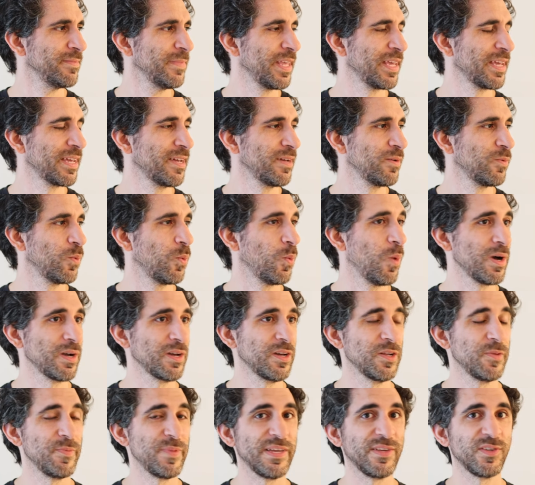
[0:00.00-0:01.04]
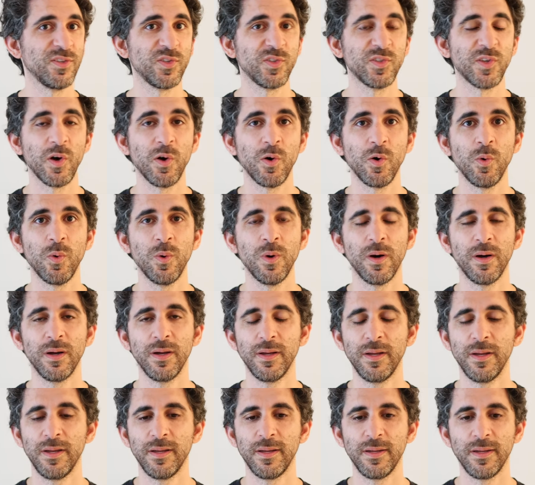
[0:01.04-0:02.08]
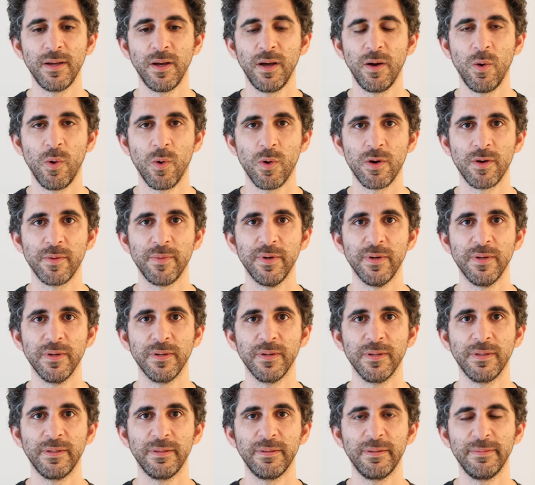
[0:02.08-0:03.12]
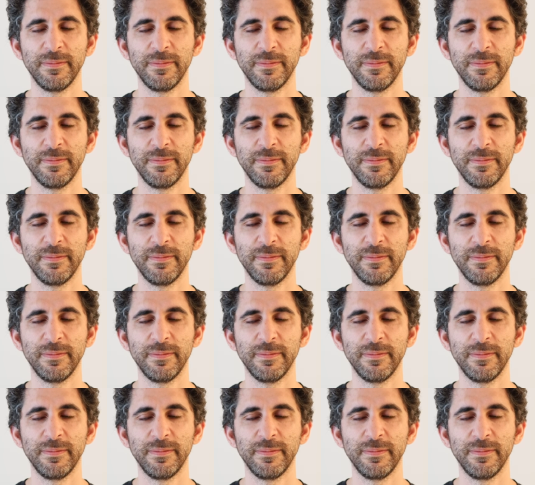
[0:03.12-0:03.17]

Like, what could be so horrible